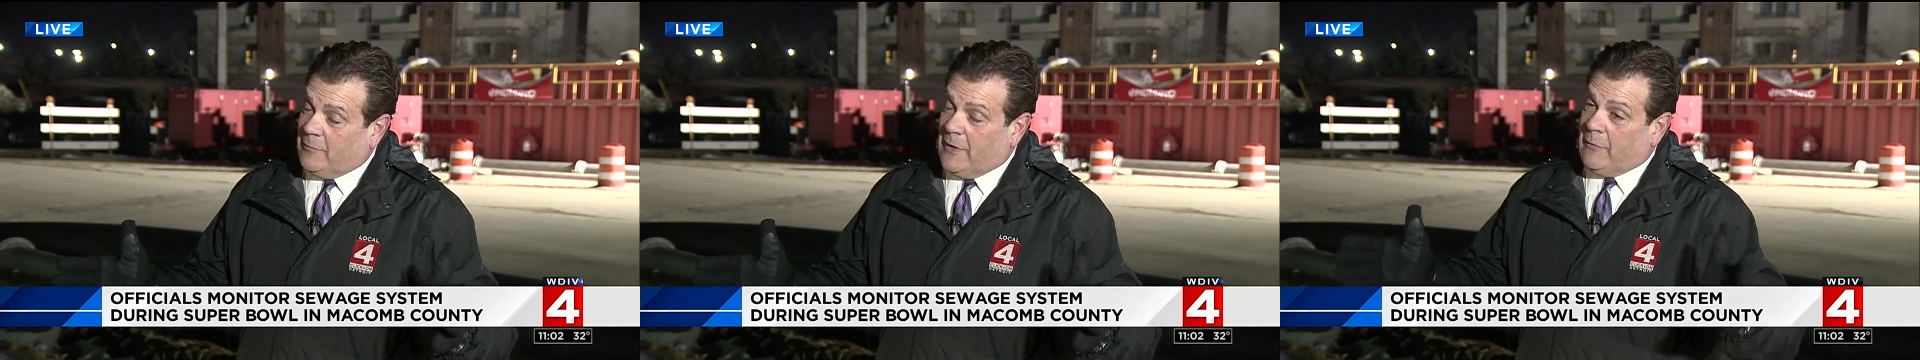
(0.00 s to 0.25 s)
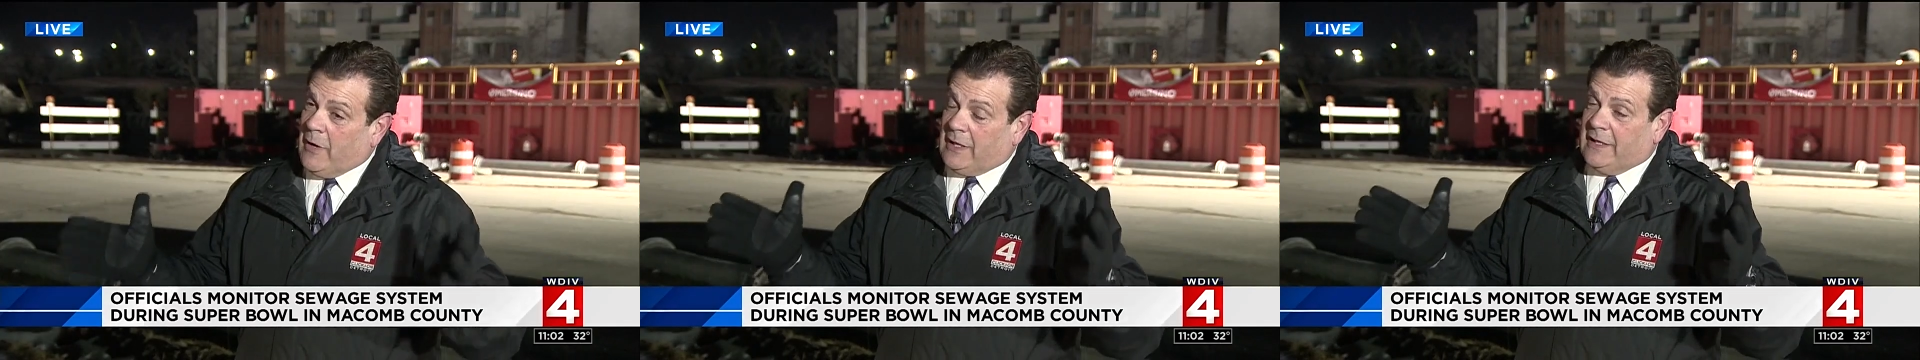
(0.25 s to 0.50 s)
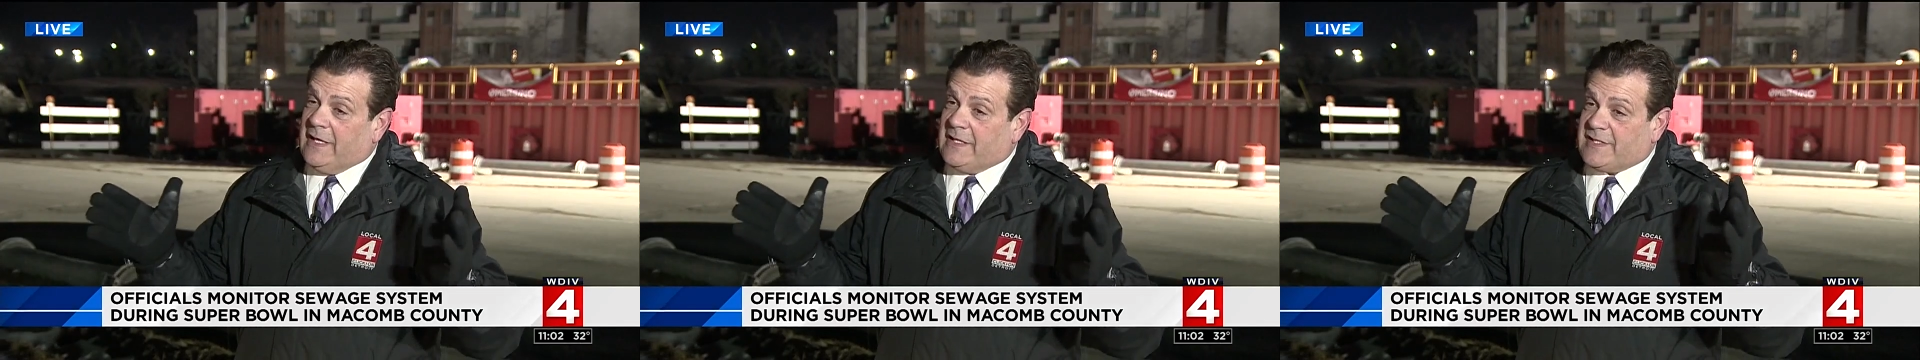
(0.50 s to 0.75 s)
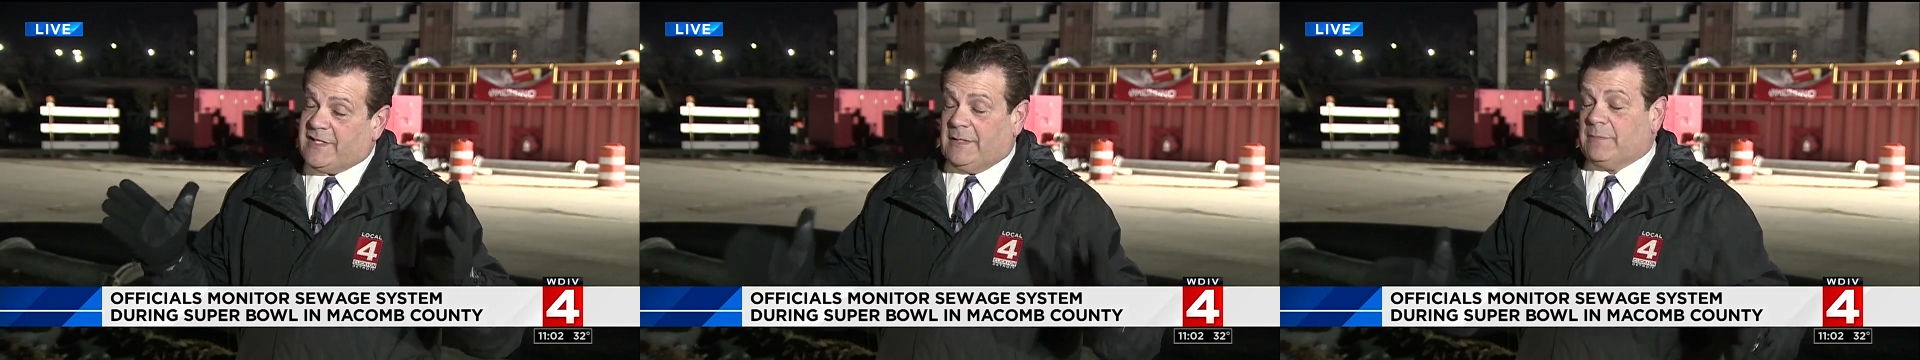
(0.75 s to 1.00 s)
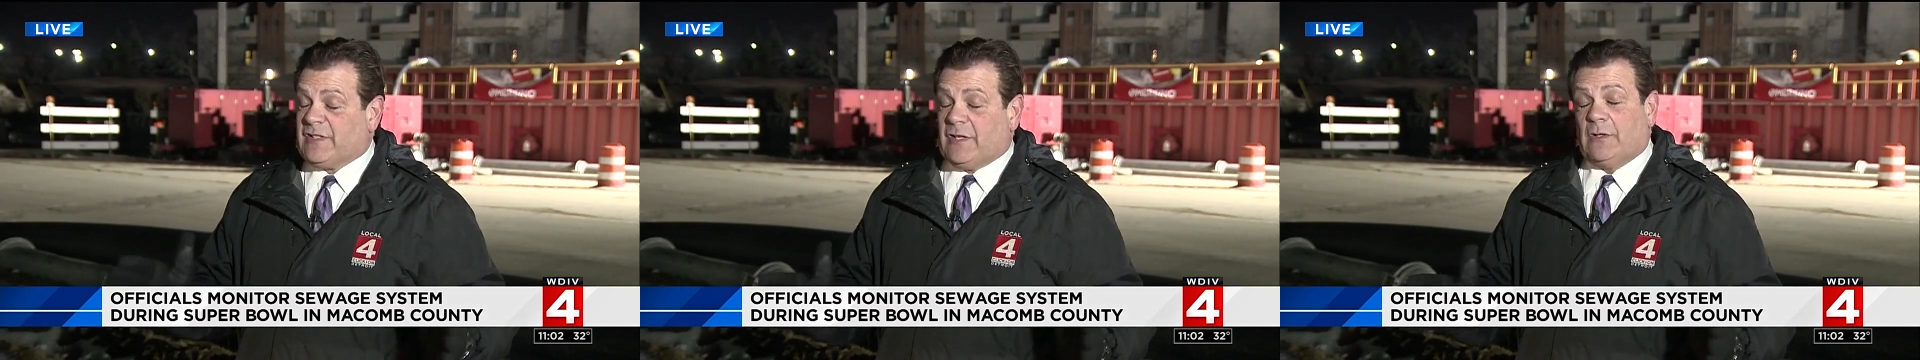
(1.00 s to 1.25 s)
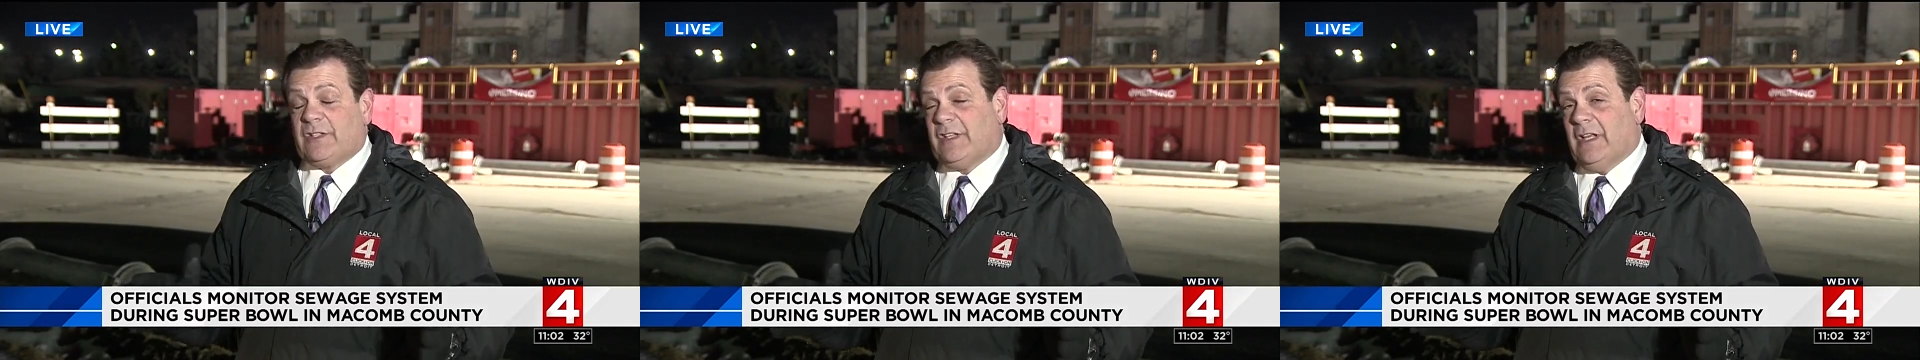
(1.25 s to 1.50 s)
Well, it, seems
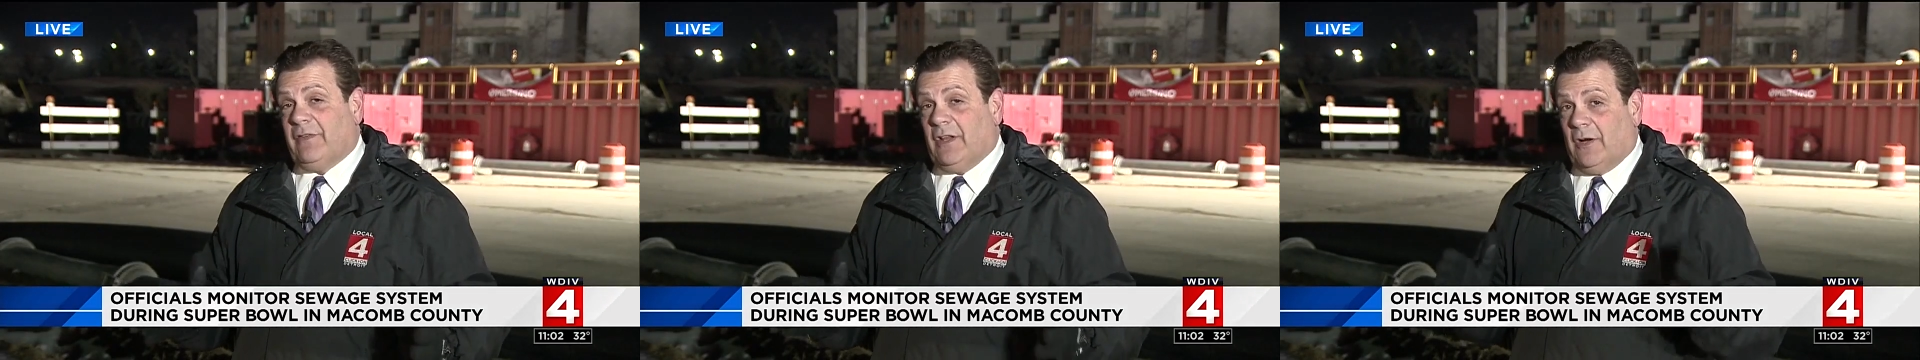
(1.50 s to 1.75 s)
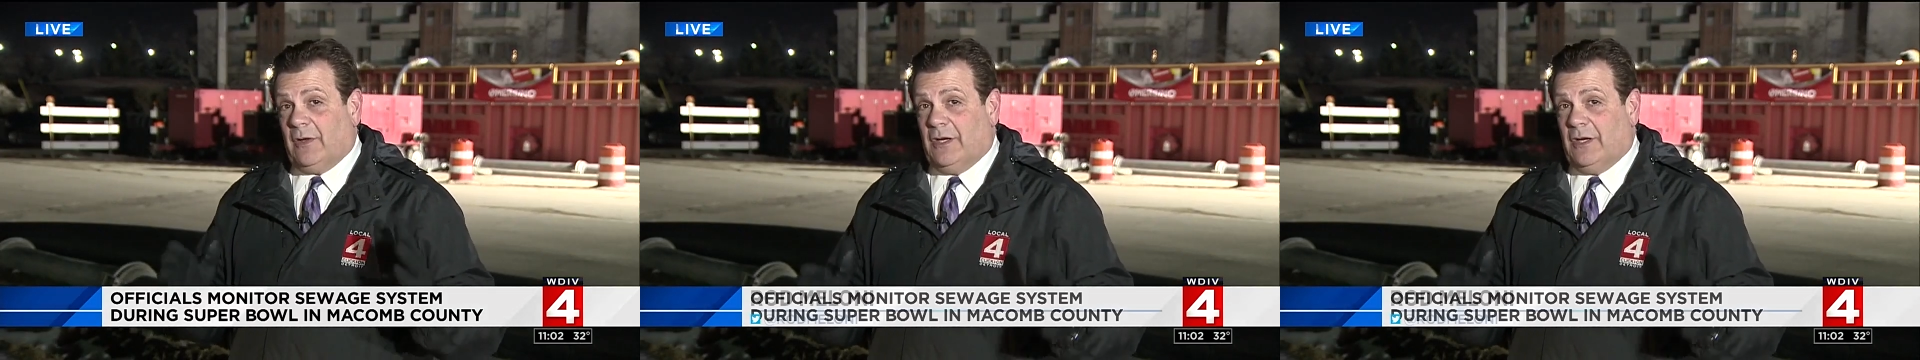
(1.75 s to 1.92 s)
so, Steve. You know,